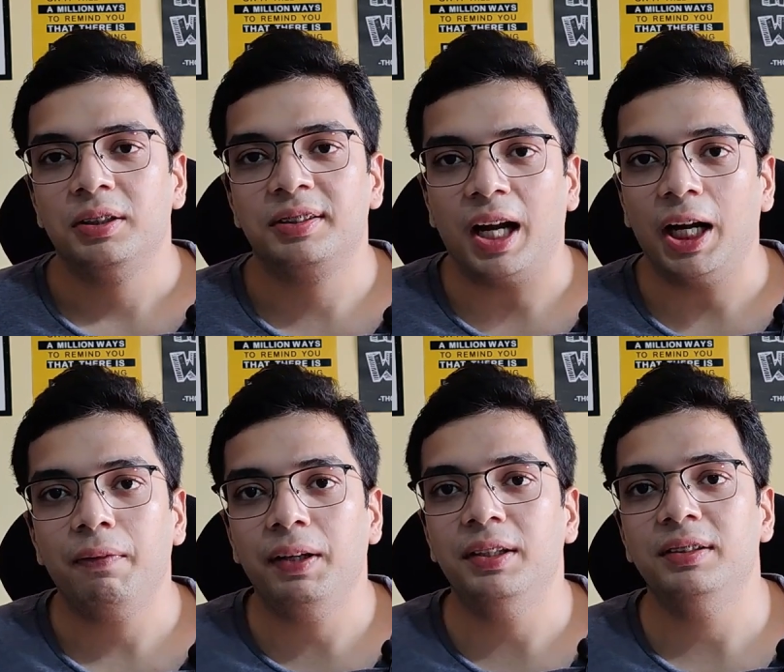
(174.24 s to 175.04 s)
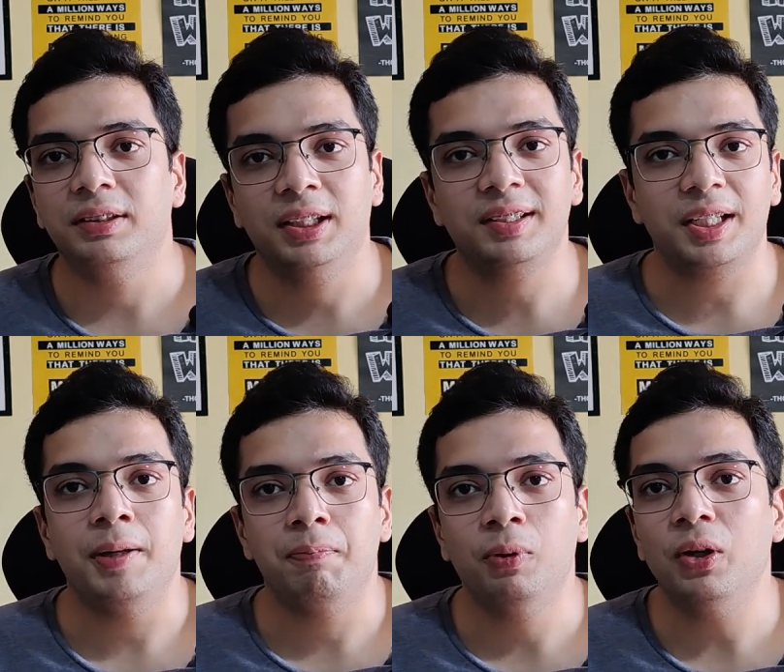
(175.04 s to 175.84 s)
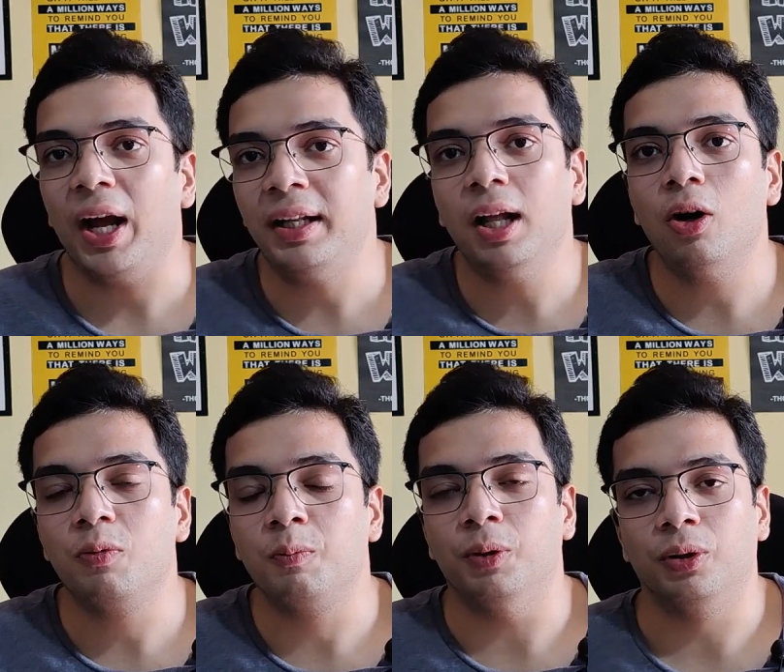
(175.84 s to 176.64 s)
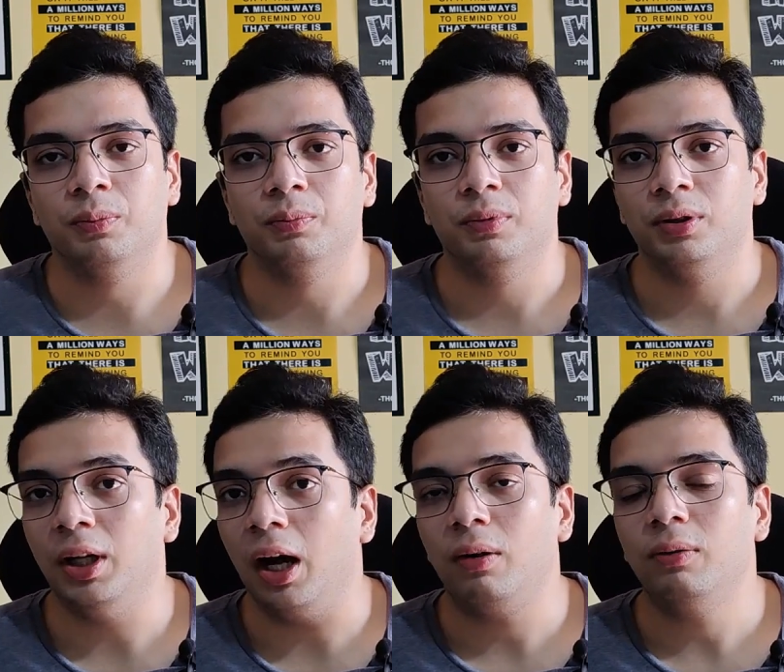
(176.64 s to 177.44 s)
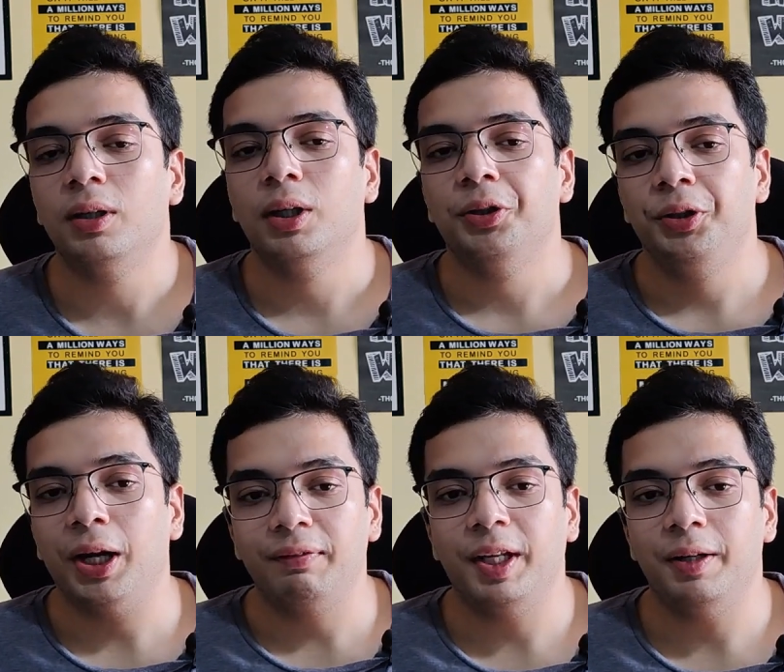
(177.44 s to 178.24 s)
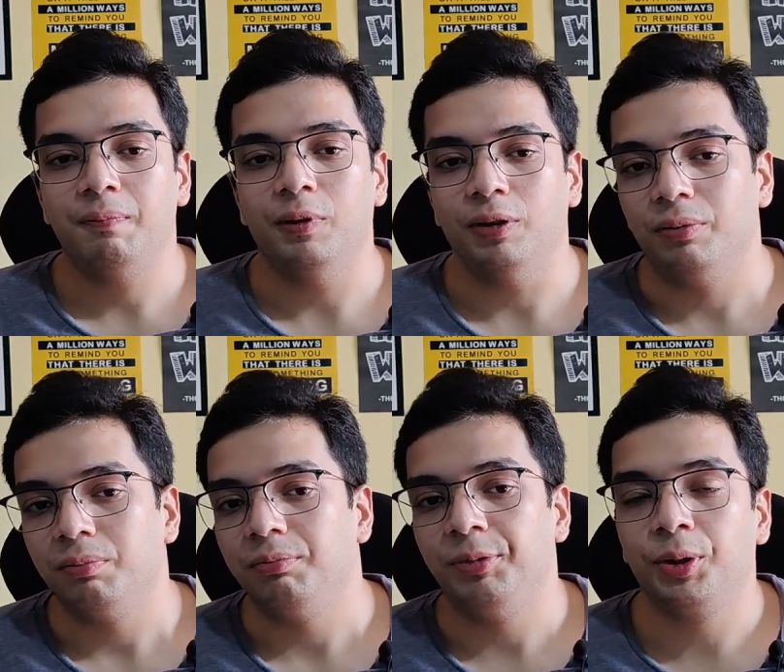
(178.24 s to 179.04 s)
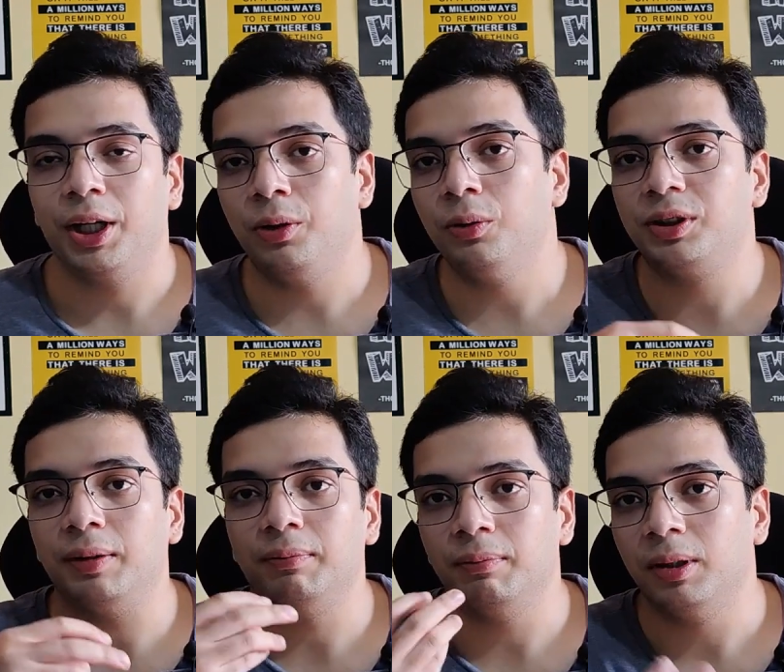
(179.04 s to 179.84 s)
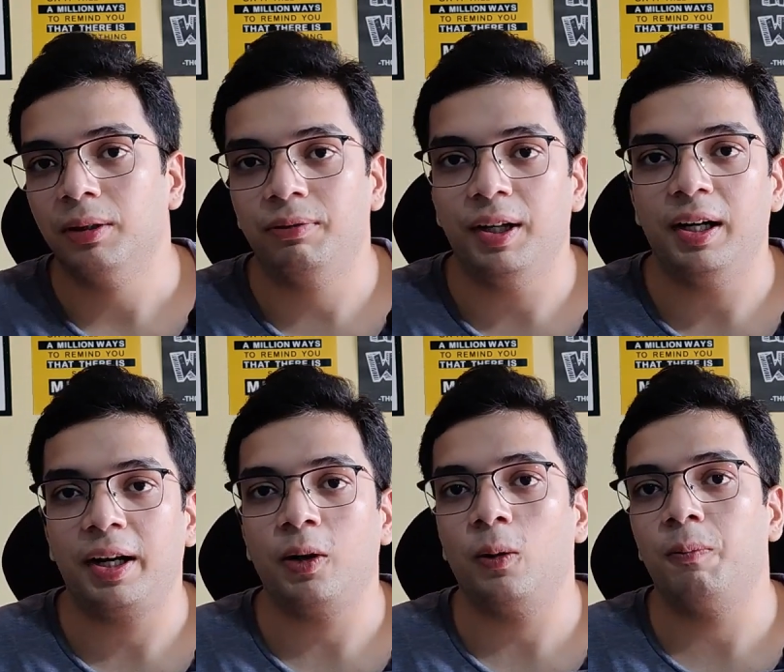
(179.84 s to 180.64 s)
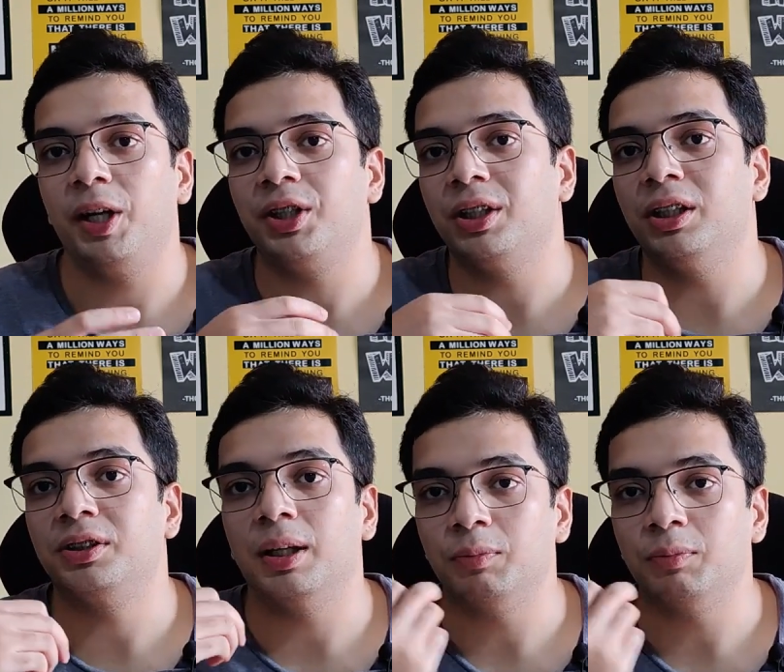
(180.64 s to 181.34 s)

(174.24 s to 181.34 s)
start with just input and the output. Now you have the input. You can do some filtering operation,